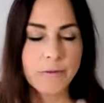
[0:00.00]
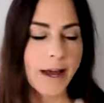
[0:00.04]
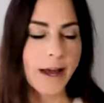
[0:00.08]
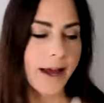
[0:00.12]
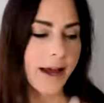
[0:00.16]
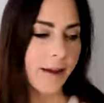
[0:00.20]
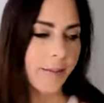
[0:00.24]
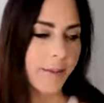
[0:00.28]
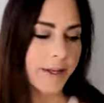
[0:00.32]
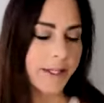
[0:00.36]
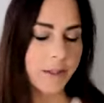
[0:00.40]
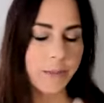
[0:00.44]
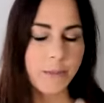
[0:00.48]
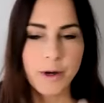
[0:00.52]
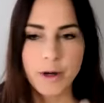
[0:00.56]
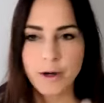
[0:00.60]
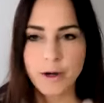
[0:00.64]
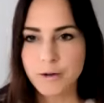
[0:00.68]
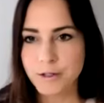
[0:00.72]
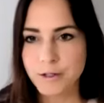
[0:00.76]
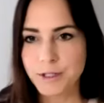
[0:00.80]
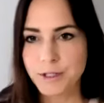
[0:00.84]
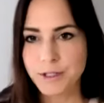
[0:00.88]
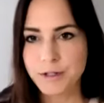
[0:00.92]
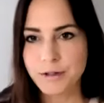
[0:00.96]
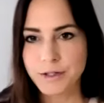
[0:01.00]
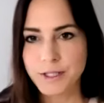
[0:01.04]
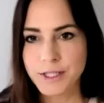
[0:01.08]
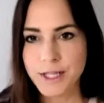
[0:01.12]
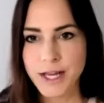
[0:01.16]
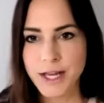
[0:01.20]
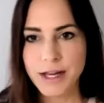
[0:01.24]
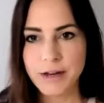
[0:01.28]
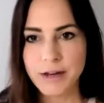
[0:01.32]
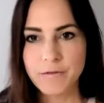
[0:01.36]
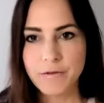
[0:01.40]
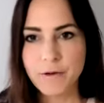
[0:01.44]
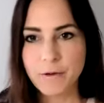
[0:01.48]
as opposed to,
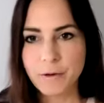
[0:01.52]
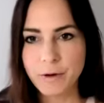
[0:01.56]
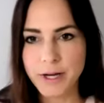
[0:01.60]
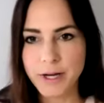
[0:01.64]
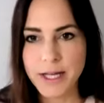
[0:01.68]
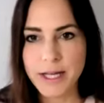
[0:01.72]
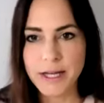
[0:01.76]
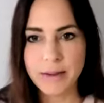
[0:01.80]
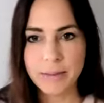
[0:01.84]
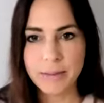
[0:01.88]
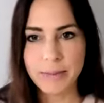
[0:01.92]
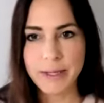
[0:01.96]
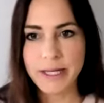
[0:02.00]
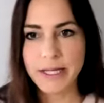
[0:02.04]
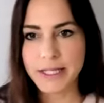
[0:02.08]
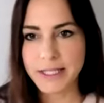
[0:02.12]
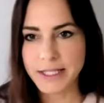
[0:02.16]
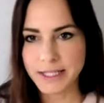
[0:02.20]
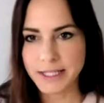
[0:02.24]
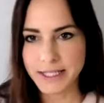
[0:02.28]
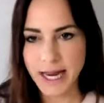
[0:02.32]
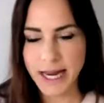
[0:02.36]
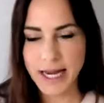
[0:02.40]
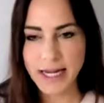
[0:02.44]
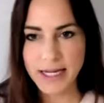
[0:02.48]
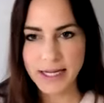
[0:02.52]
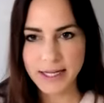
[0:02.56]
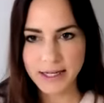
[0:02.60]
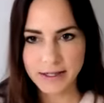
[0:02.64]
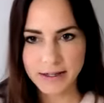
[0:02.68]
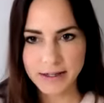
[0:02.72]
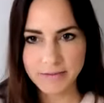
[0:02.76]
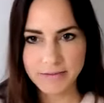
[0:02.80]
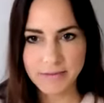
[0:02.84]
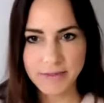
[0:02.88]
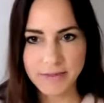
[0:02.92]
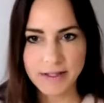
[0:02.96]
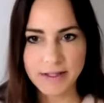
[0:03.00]
say, if you were in a big
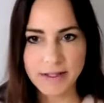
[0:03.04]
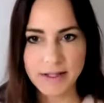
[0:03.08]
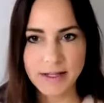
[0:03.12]
stadium.